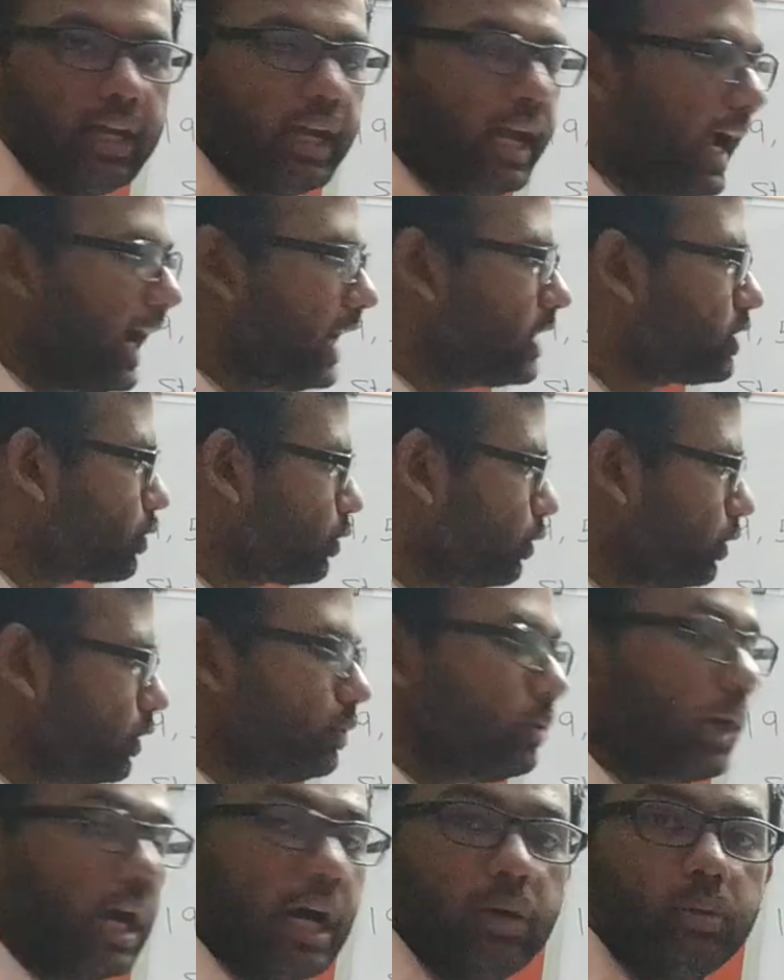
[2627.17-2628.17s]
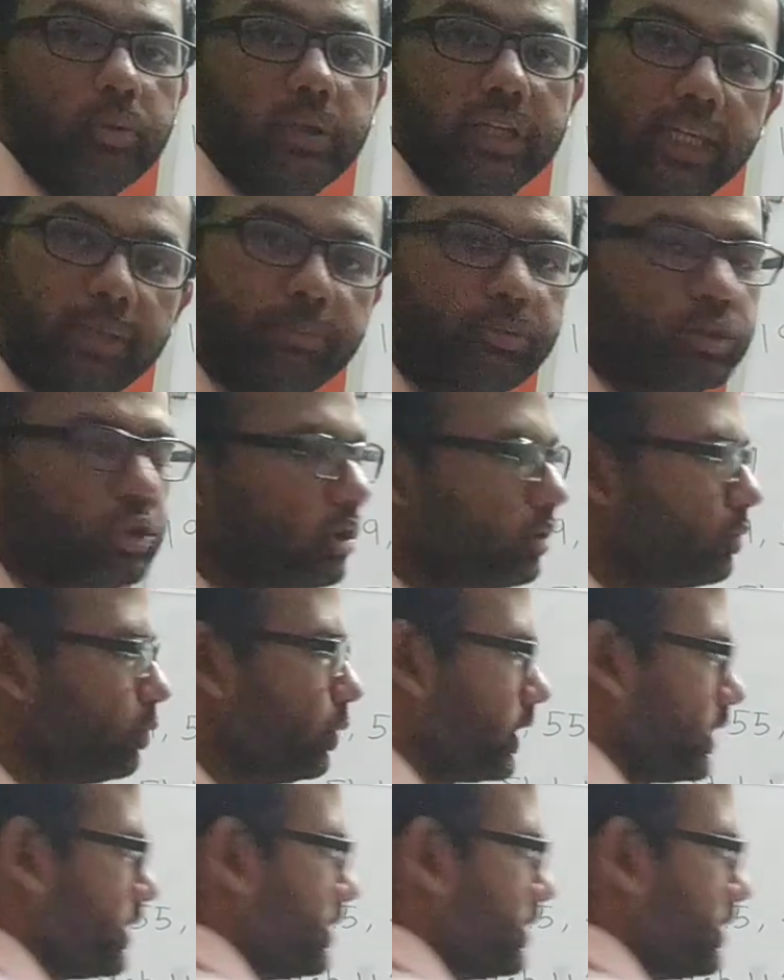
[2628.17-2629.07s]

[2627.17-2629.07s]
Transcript: and show you how heap sort works.